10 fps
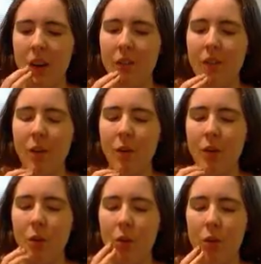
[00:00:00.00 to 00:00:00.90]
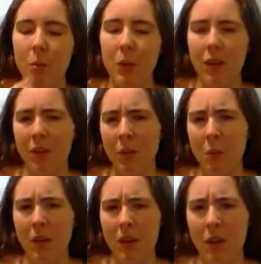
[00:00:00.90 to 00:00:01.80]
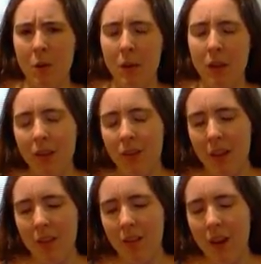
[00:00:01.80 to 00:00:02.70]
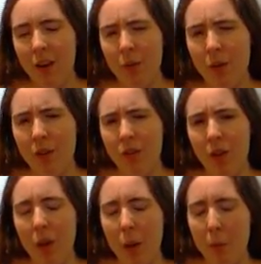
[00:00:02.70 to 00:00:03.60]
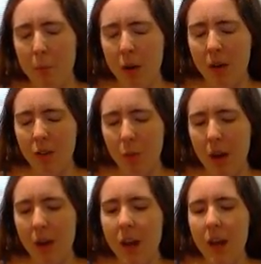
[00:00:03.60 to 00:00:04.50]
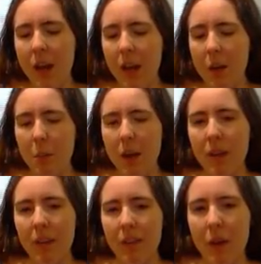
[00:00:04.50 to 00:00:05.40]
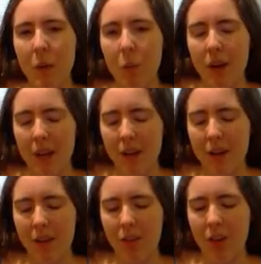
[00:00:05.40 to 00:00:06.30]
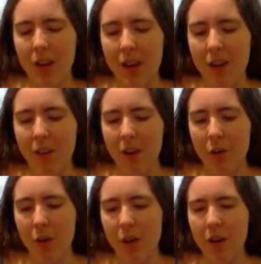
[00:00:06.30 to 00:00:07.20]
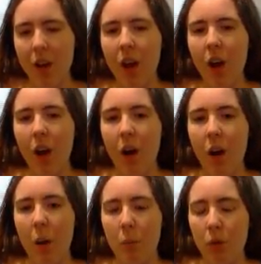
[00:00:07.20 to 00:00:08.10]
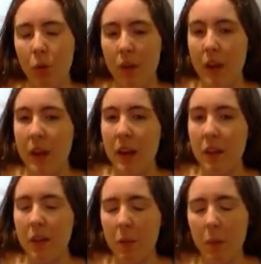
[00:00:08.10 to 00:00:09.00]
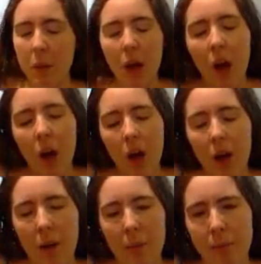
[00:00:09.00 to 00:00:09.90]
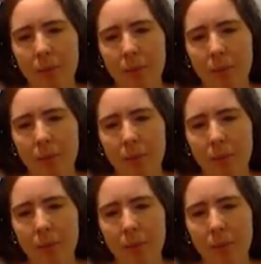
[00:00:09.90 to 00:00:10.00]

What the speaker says: of Eren also because the military police thinks Eren's a threat. And mainly they want to get custody of Eren so they can kill him. Um,